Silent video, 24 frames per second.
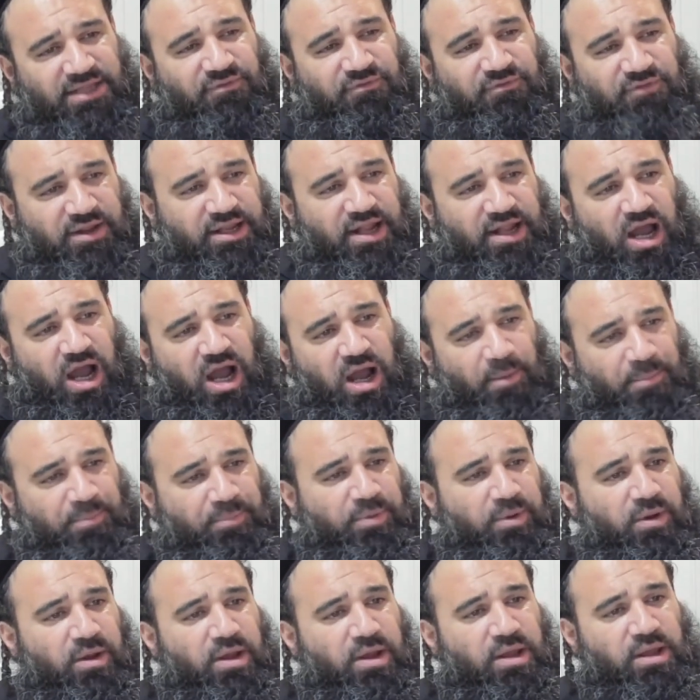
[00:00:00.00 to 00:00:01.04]
divvied
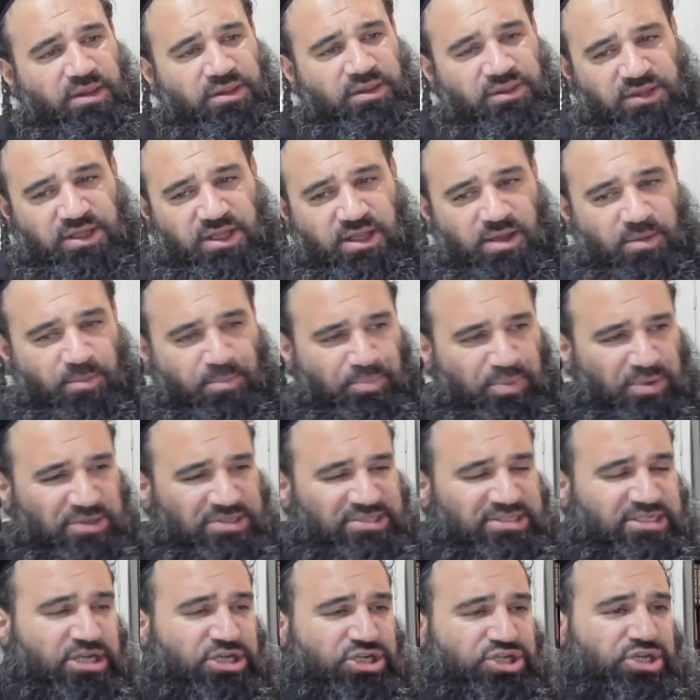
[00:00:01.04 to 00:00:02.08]
up the
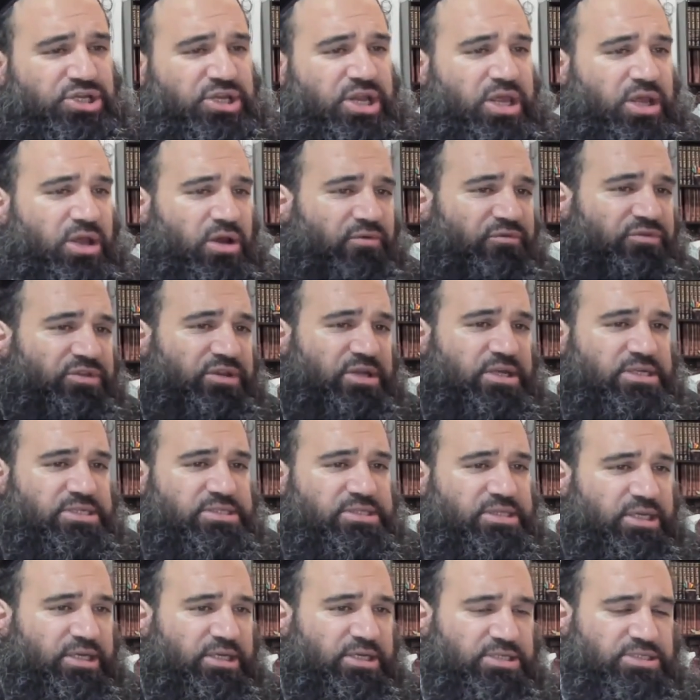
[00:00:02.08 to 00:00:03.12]
positioning of these
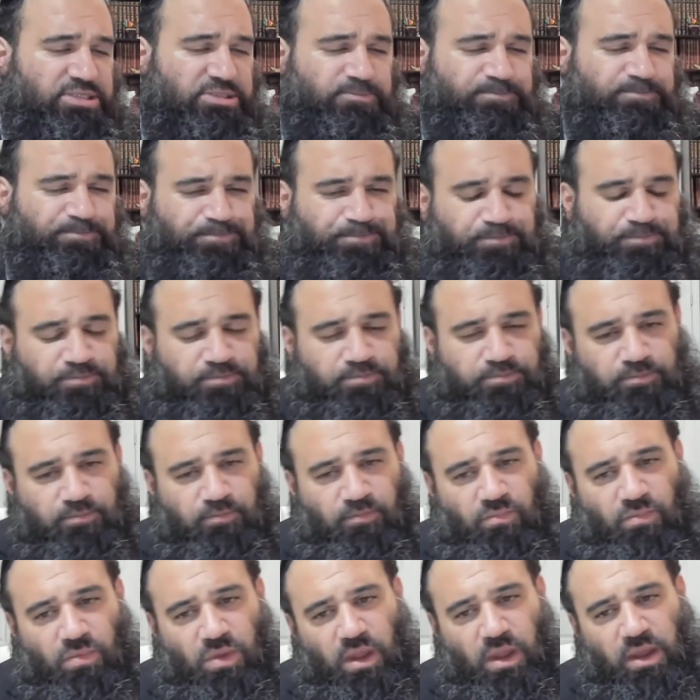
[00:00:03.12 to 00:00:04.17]
things
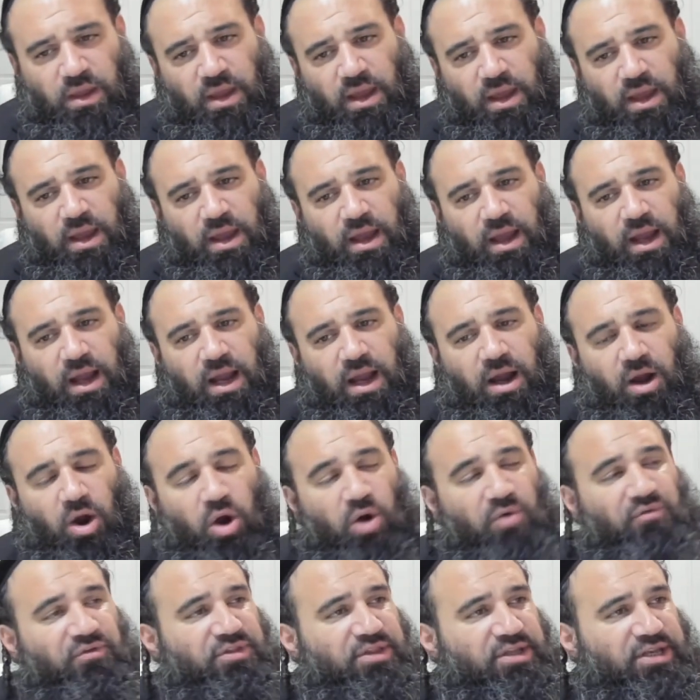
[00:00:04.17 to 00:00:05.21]

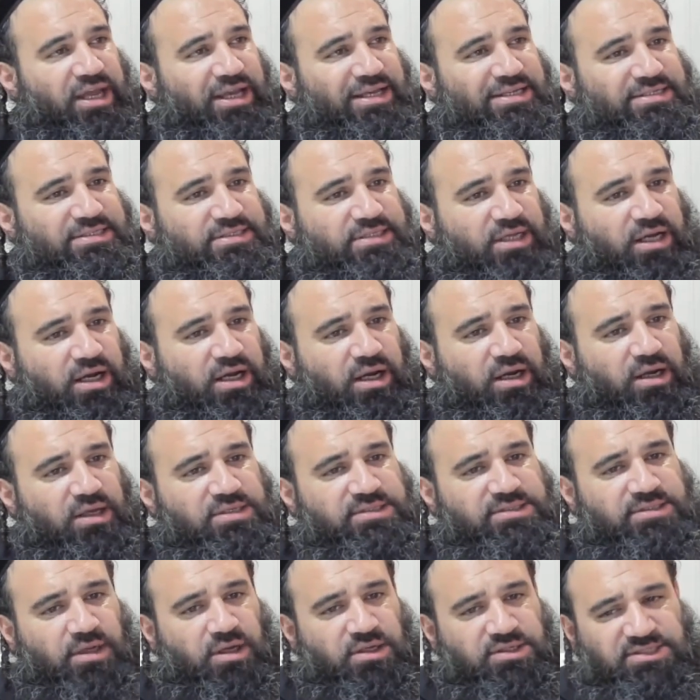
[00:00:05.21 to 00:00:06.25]
over the next
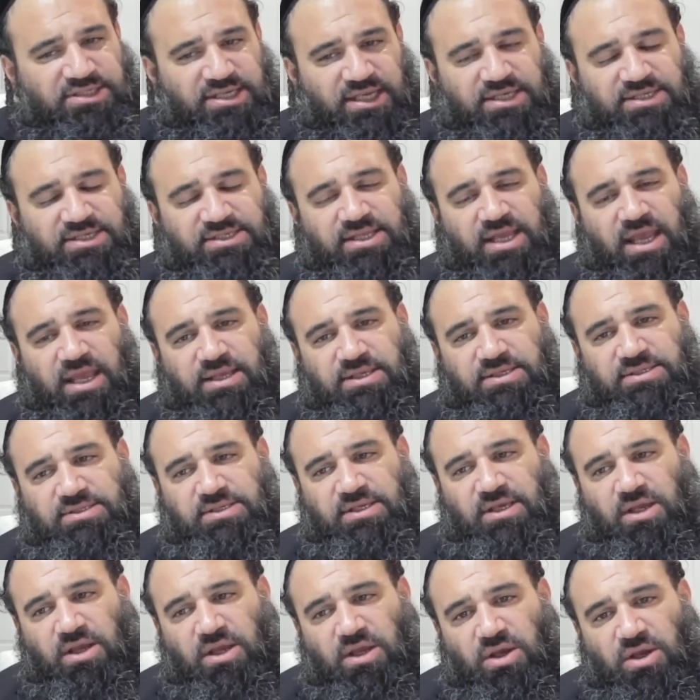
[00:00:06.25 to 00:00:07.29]
6
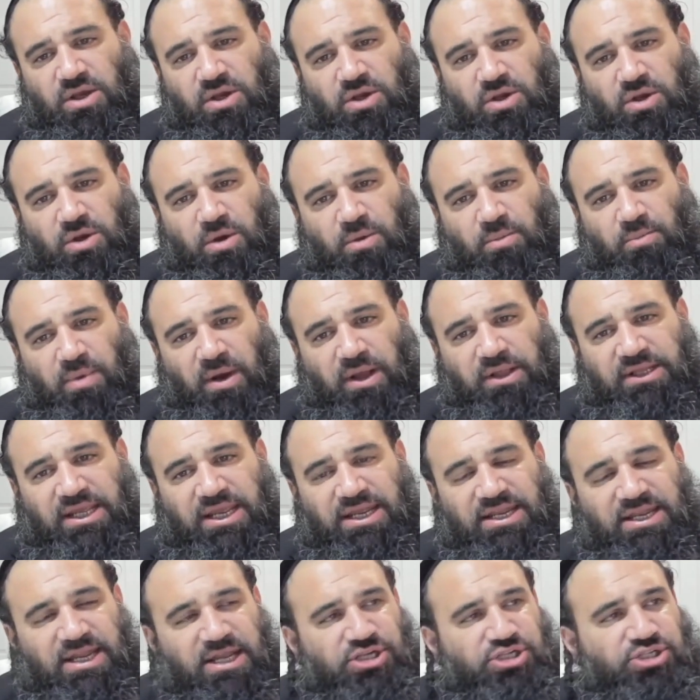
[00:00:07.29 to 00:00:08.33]
days. But
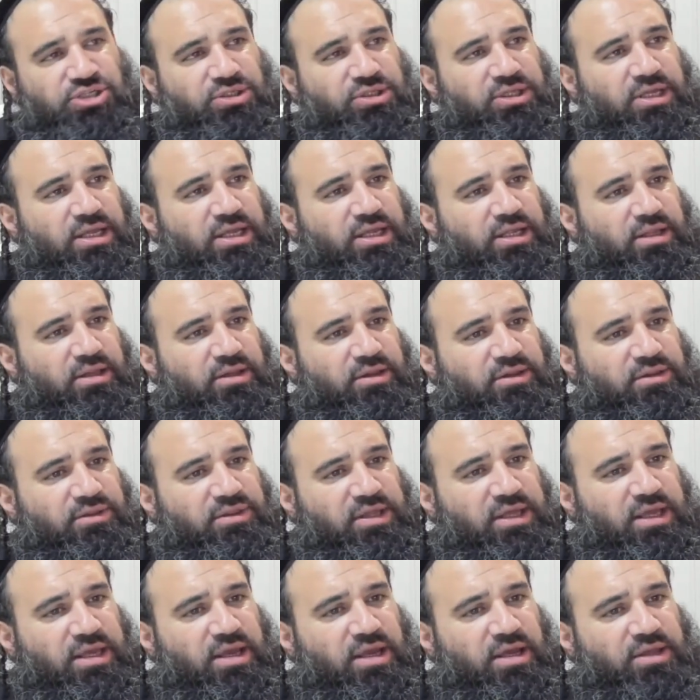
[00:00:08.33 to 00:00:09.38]
initially,
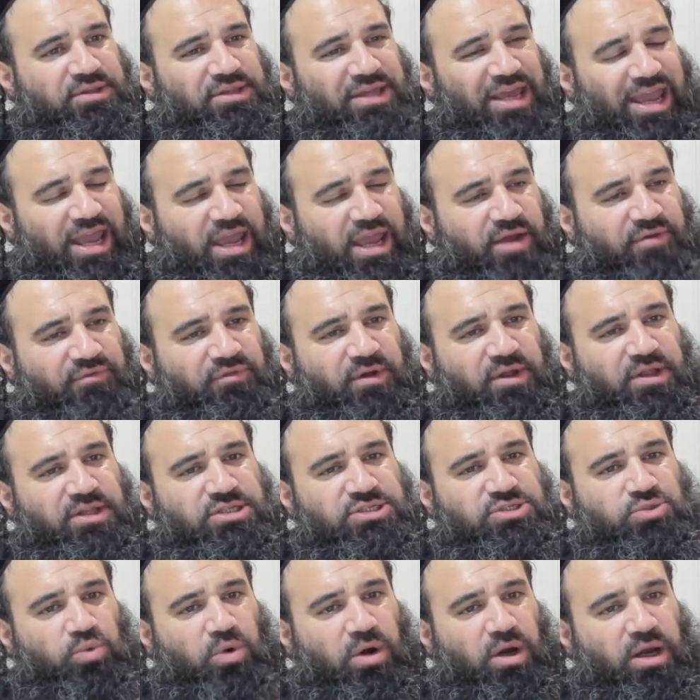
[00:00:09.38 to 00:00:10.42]
the
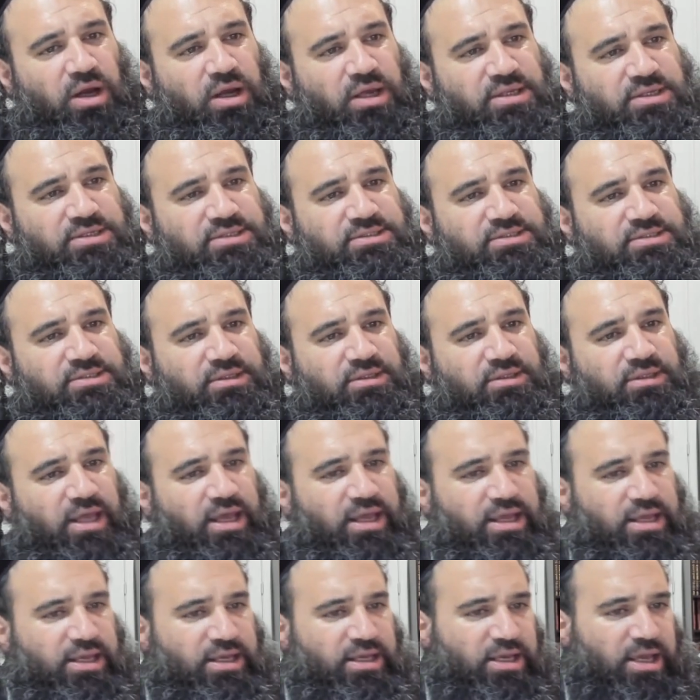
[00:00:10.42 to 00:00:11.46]
heavens was
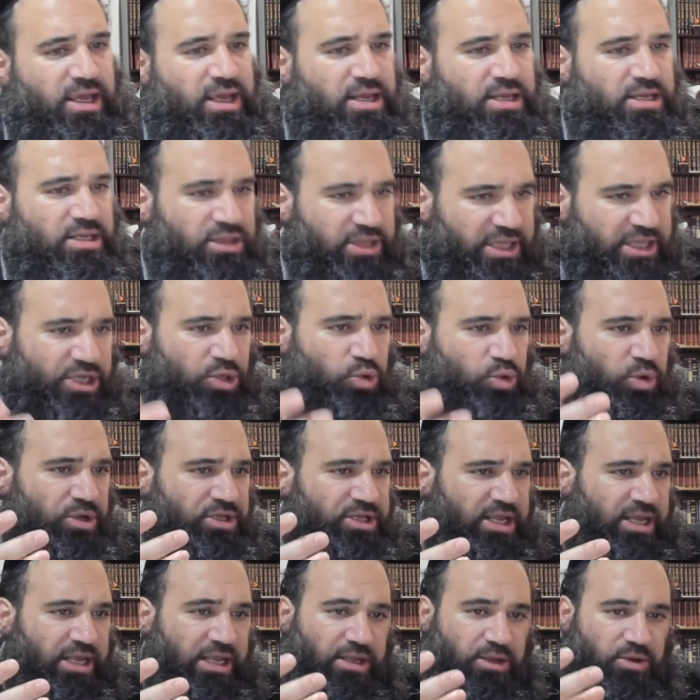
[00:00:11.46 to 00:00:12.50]
like a
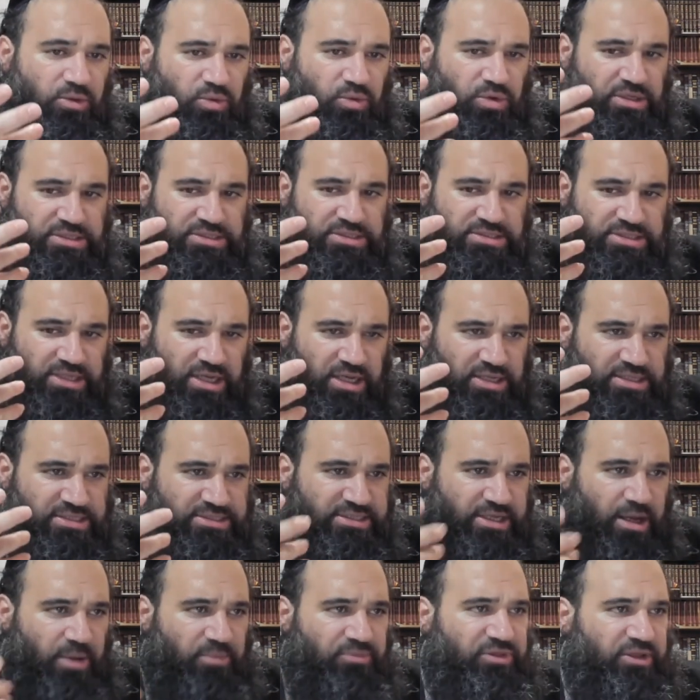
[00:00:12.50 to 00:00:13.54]
liquidy, was
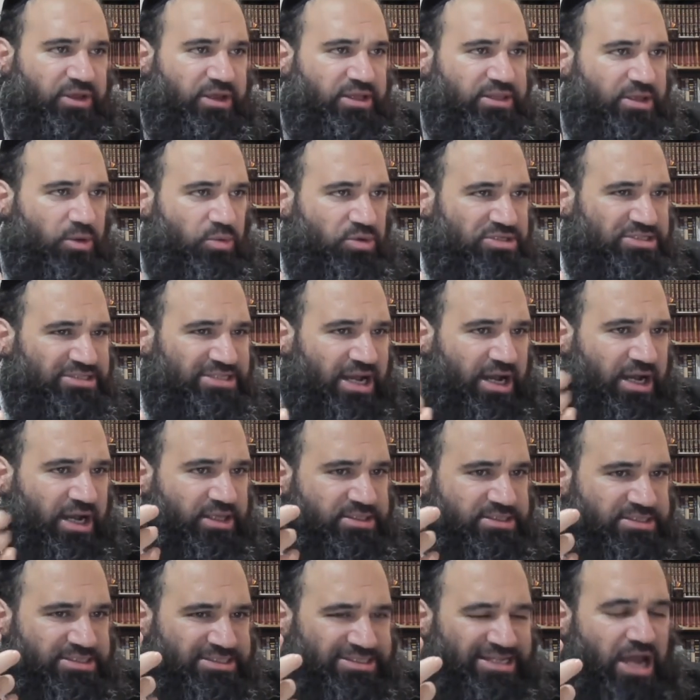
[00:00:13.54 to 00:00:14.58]
something that was
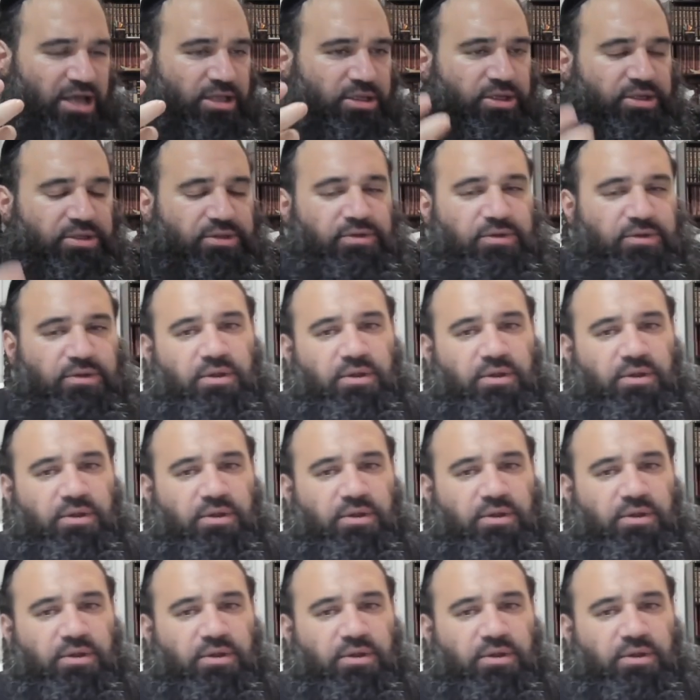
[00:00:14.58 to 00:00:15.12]
not solid.